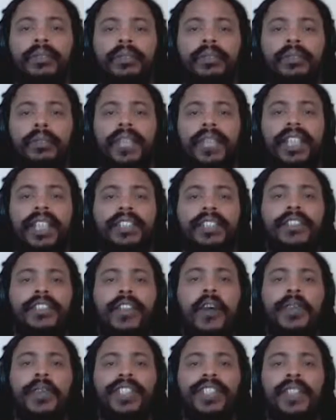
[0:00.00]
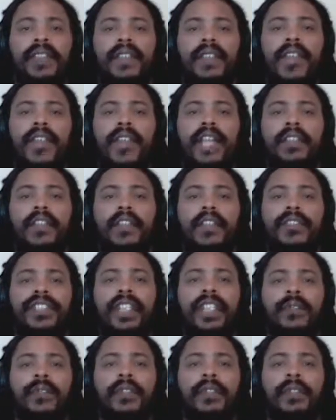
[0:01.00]
because you're always going to find those
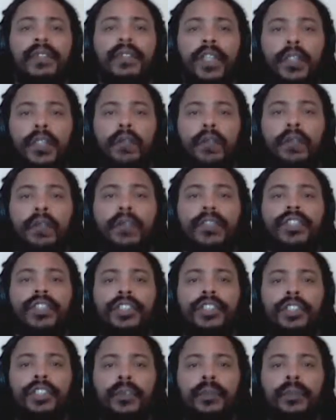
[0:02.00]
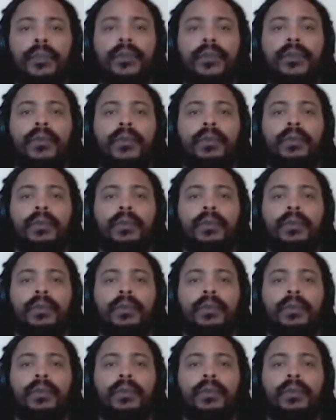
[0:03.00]
that refuse to